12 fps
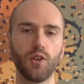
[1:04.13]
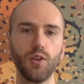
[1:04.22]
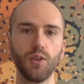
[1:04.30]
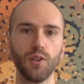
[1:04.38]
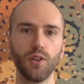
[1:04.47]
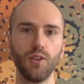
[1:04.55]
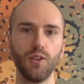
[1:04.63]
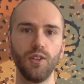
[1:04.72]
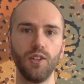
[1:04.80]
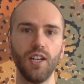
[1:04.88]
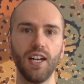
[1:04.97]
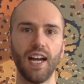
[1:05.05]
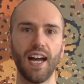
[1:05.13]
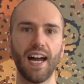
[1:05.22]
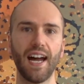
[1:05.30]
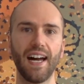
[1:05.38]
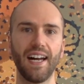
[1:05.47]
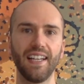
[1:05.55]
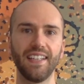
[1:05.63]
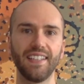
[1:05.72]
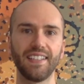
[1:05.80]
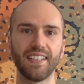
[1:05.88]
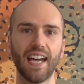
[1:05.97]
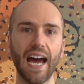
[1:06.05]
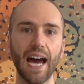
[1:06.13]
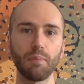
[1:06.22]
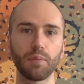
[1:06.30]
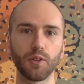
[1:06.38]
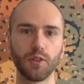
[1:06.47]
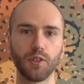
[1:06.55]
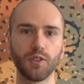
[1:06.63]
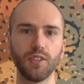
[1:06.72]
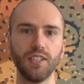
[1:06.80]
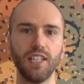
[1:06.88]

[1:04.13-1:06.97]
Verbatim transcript: Hulu and Apple